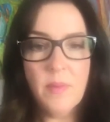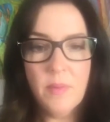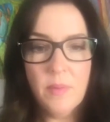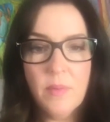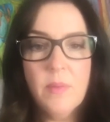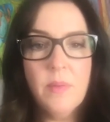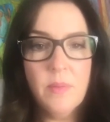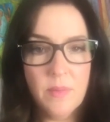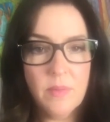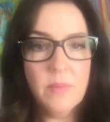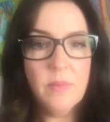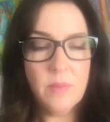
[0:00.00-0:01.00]
and
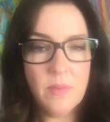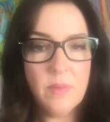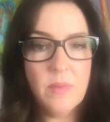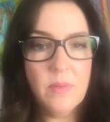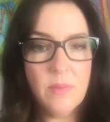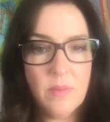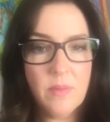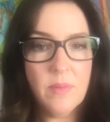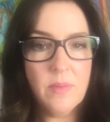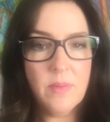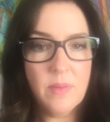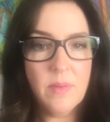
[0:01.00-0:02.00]
what that smart
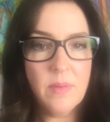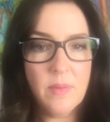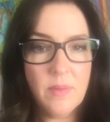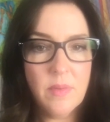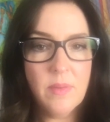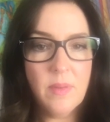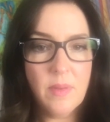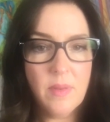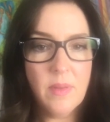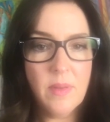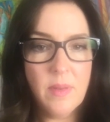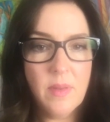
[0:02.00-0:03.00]
feed wants. And
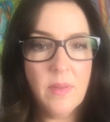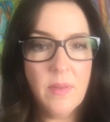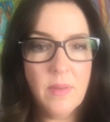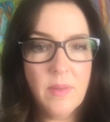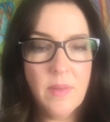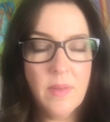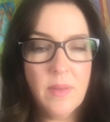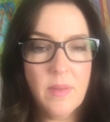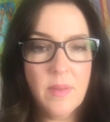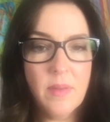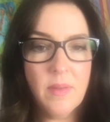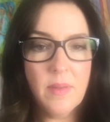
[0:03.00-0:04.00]
the smart feed is
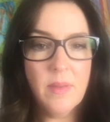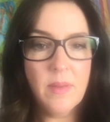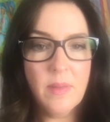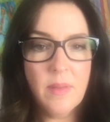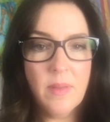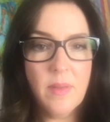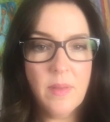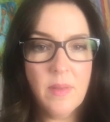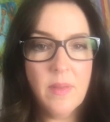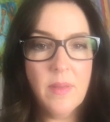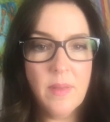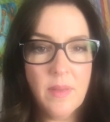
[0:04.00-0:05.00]
Pinterest algorithm.
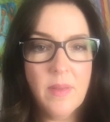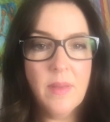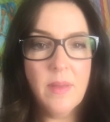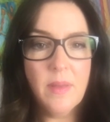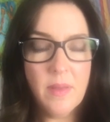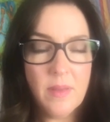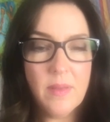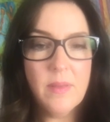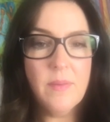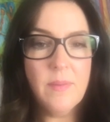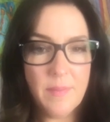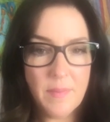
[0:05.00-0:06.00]
And
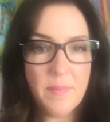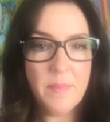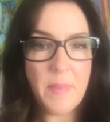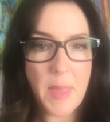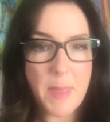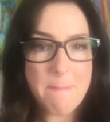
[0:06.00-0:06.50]
the smart feed